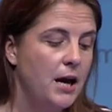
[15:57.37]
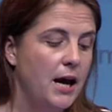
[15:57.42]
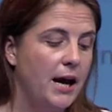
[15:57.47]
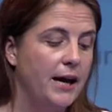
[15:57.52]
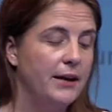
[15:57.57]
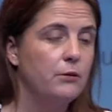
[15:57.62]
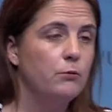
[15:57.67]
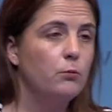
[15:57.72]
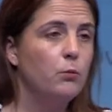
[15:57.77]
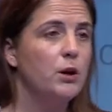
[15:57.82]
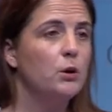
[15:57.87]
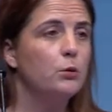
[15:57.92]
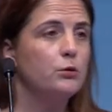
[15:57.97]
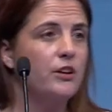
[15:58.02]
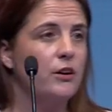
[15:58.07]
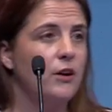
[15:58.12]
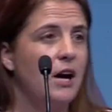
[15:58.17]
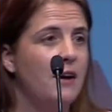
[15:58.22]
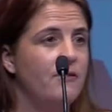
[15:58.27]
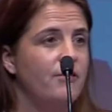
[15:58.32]
And we
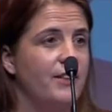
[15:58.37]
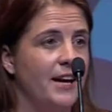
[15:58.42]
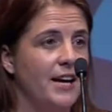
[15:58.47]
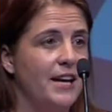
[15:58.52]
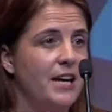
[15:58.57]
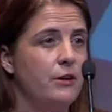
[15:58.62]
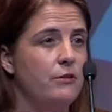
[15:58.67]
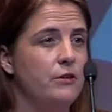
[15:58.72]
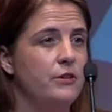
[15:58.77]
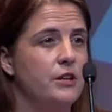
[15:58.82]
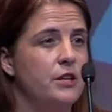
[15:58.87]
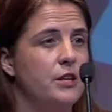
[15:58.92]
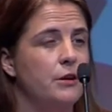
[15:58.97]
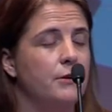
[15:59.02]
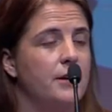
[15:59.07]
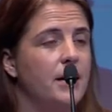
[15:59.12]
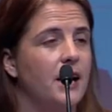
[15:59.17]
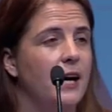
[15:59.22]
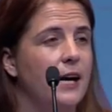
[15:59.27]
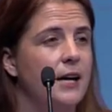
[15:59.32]
also have that here in the
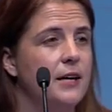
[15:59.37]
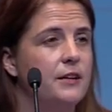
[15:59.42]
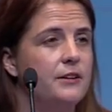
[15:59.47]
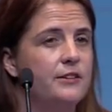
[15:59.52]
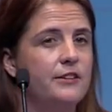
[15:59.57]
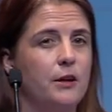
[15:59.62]
UK.